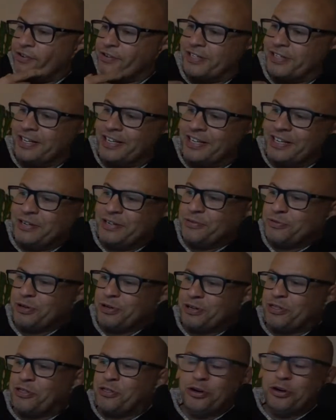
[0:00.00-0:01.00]
It was like
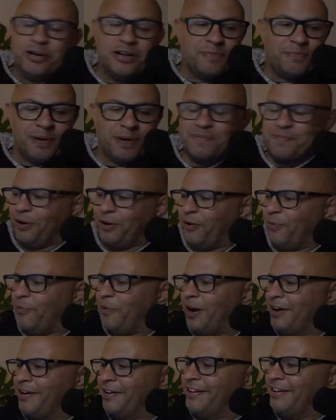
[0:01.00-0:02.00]
30 people on
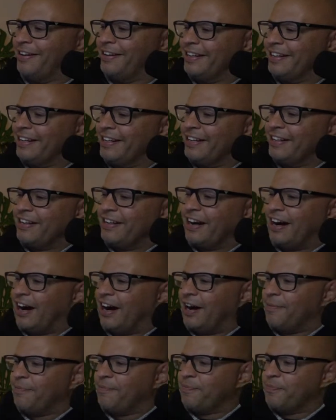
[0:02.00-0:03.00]
one.
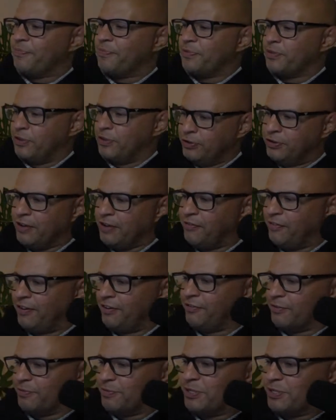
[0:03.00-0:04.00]
You definitely
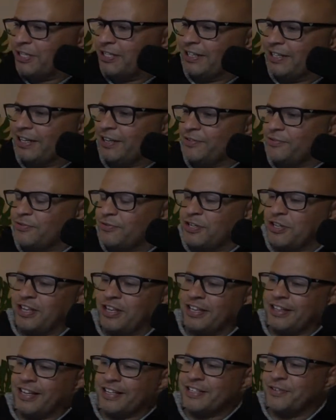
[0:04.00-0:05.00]
from Sydney to think
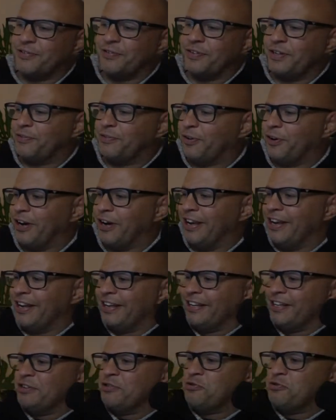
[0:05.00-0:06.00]
that's a fair fight.
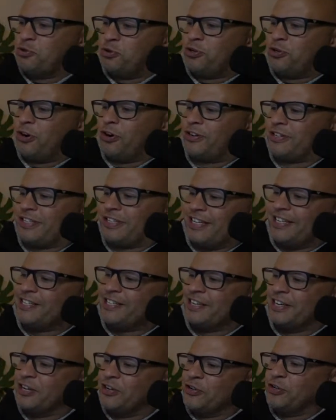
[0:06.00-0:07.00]
Drew Doc says
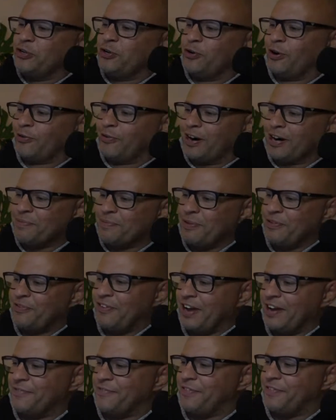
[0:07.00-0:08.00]
you a rugby
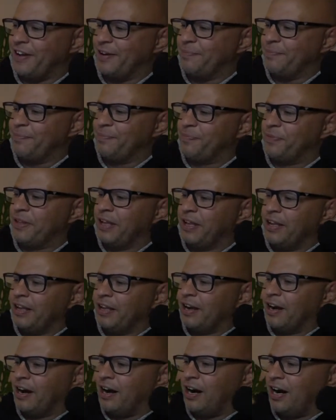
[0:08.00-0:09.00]
fan, Fab.
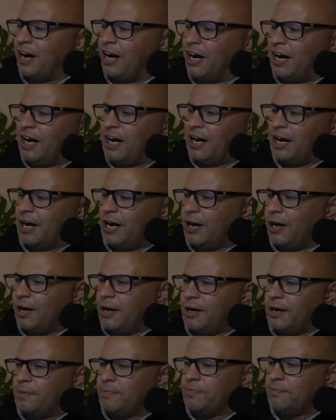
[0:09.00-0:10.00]

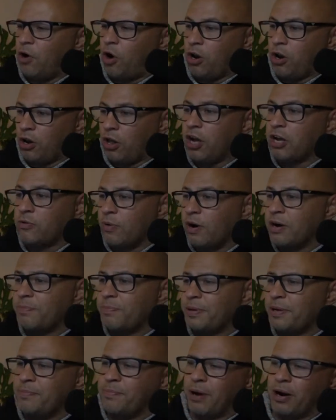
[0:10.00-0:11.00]
I like rugby,
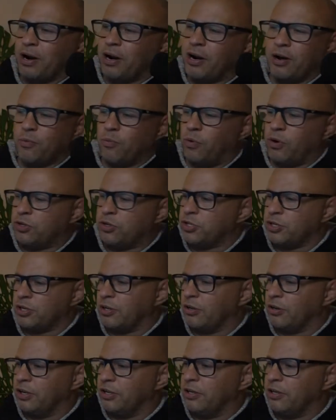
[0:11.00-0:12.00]
but I don't watch it a
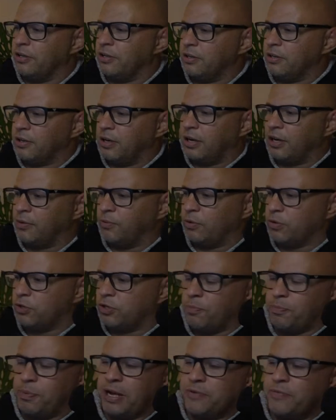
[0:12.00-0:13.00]
lot. I don't watch. I
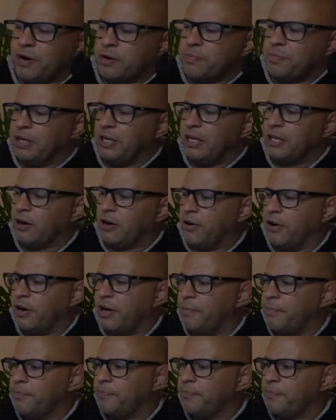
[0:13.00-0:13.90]
played rugby league growing up.